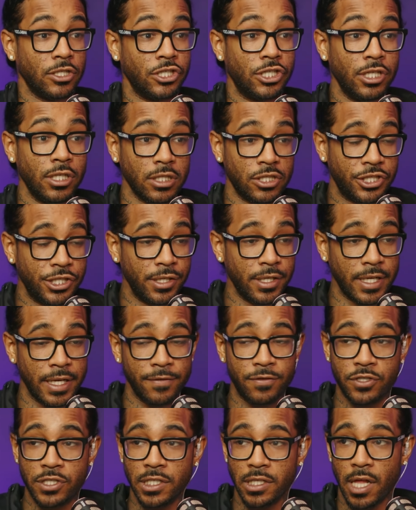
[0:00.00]
She she
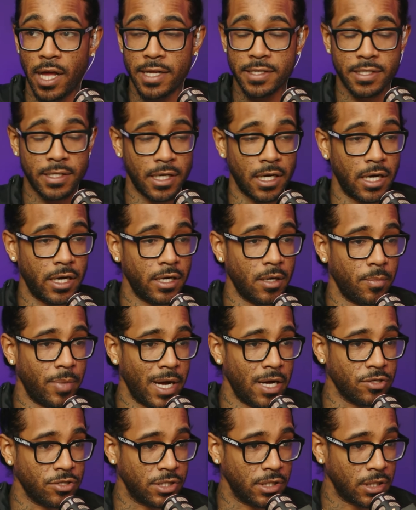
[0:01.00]
if she lost like hundred
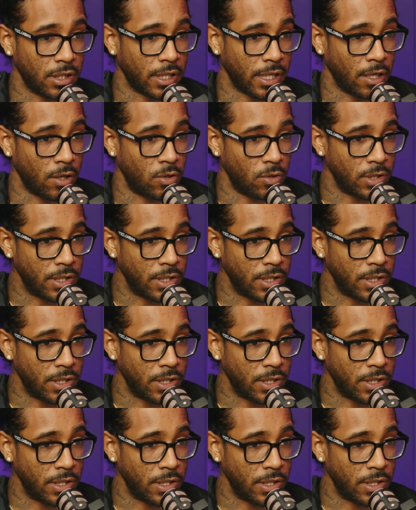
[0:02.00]
pounds, she looked like a whole